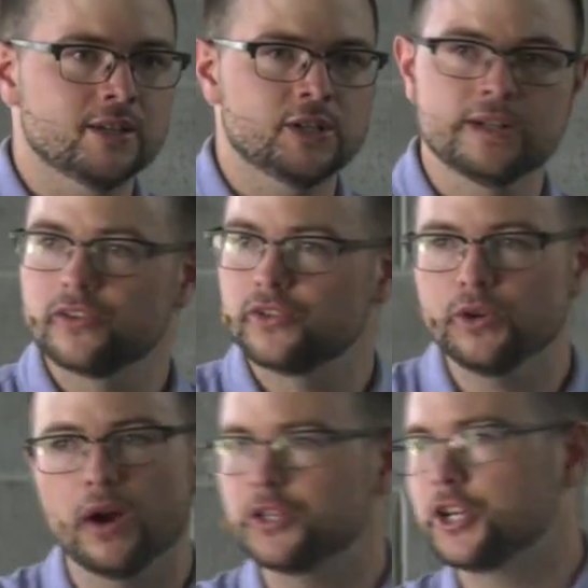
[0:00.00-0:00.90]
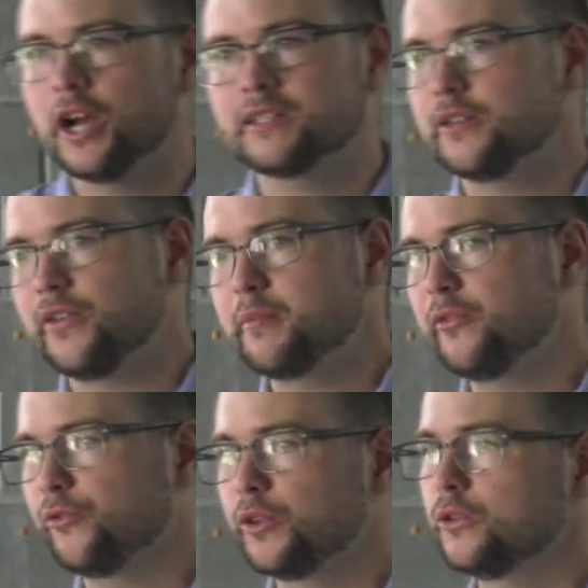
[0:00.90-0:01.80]
in Jesus, you are justified
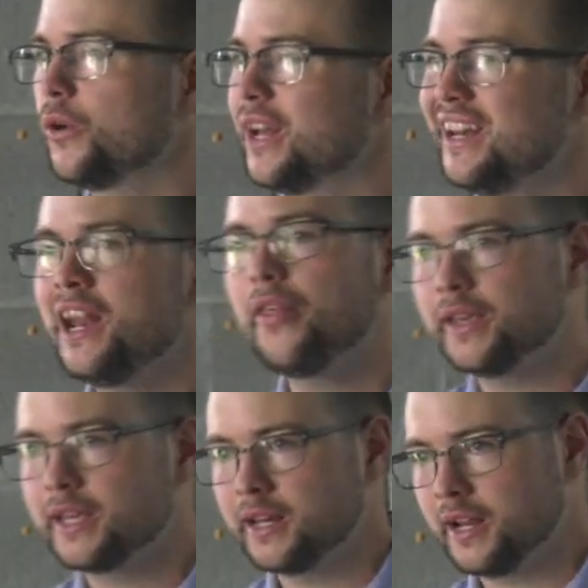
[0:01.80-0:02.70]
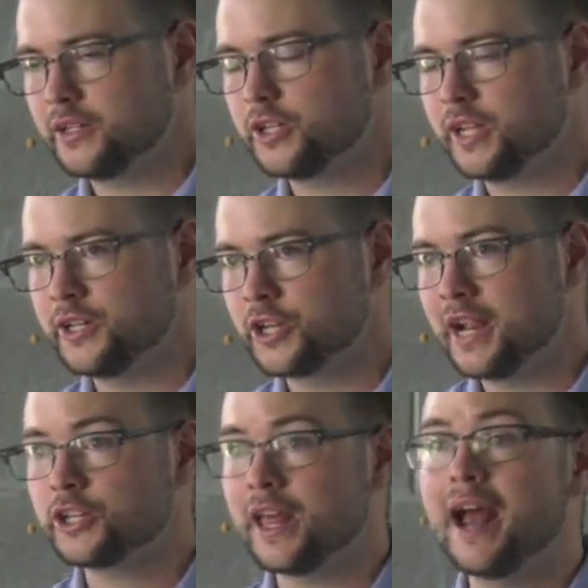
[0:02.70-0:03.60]
before the Lord, and nothing can
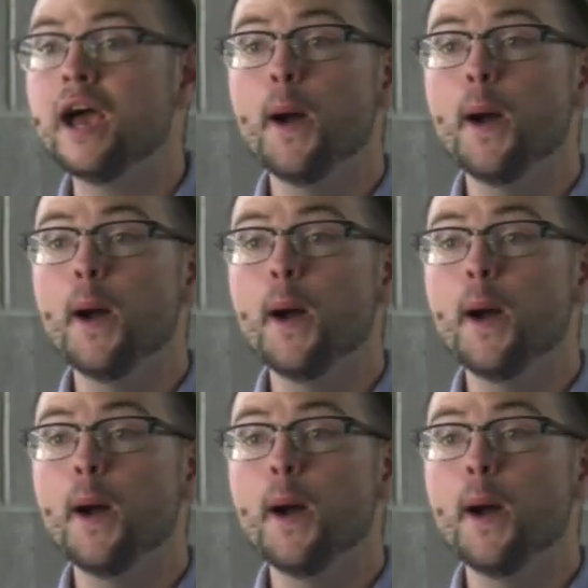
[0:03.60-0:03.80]
change that.